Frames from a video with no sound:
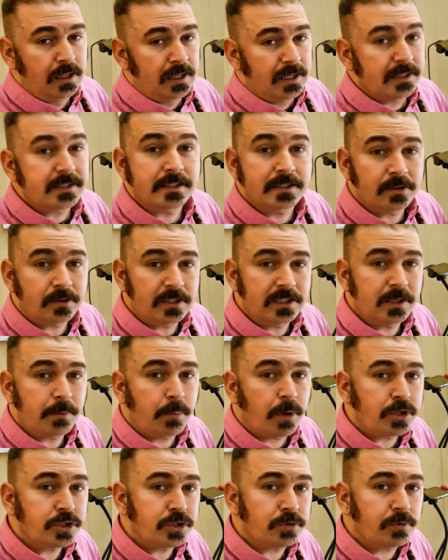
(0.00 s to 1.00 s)
It's still in the
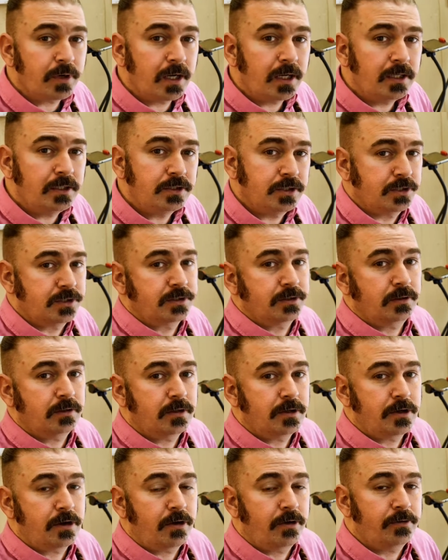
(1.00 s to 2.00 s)
budget range. It's still
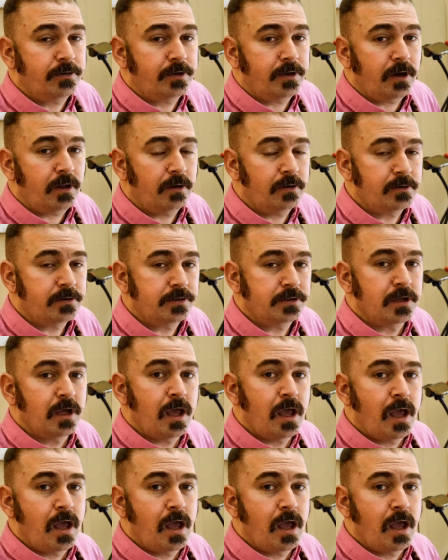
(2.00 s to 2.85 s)
under $100.